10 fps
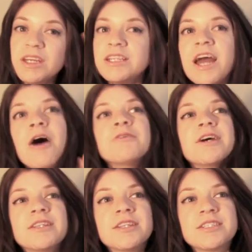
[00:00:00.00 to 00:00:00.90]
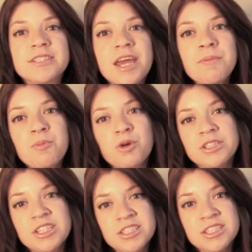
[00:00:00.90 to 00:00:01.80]
Now, the State
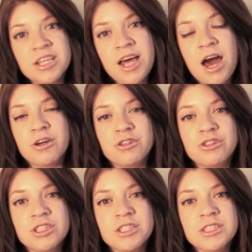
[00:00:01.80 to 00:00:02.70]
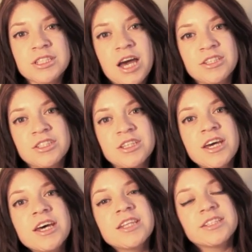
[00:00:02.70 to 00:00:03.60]
Board doesn't allow you to discuss
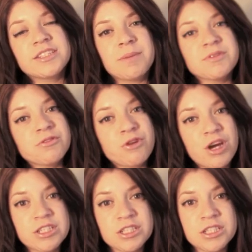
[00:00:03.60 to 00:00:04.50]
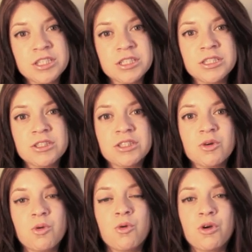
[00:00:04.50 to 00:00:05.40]
the types of questions
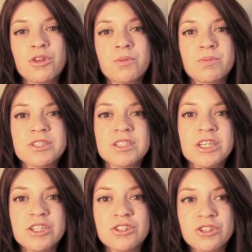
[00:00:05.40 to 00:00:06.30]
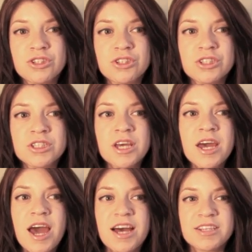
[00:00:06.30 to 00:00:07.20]
or the procedures
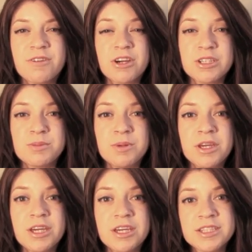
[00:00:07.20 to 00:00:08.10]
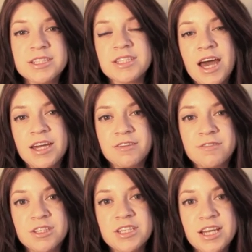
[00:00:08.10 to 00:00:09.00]
as far as being inside
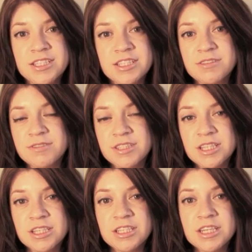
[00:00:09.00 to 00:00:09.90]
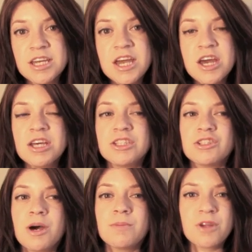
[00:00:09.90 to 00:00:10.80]
of the testing facility.
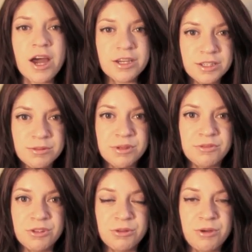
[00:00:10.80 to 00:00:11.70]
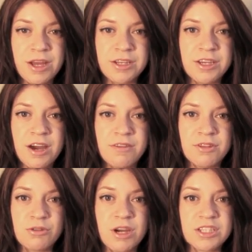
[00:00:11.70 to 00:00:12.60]
So I'm not going to review any of
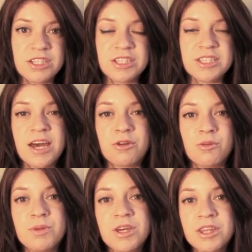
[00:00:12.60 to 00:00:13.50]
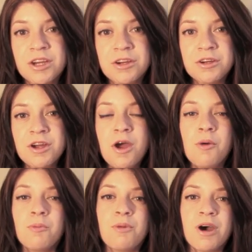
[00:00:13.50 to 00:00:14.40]
the questions that'll be there,
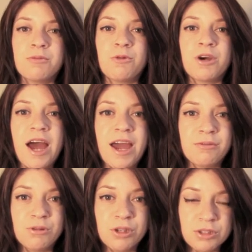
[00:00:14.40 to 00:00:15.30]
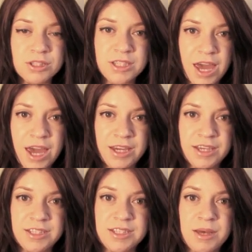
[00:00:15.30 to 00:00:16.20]
but what I will say
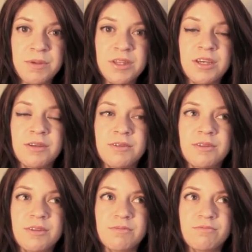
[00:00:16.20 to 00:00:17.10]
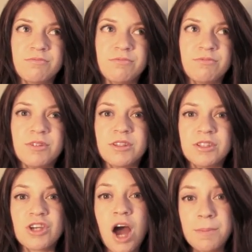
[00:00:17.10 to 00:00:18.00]
is some of the
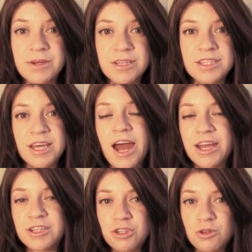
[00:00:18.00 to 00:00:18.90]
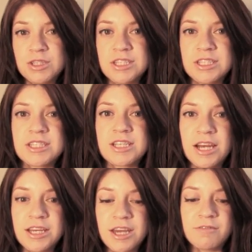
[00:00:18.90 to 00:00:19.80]
topics that I chose to
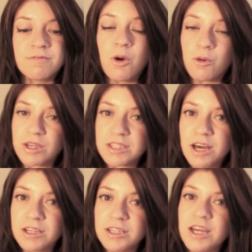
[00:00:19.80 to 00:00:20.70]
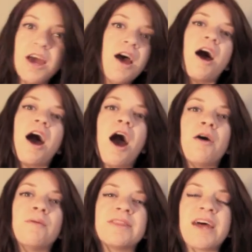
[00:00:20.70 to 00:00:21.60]
study and focus on,
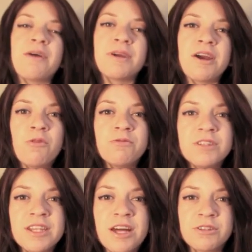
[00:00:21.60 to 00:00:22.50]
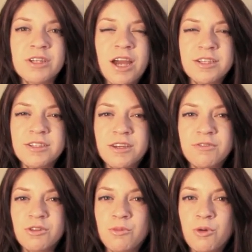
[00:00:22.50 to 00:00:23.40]
and that way hopefully that'll kind of
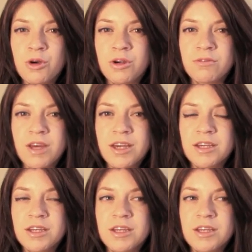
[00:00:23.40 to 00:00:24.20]
give you more of like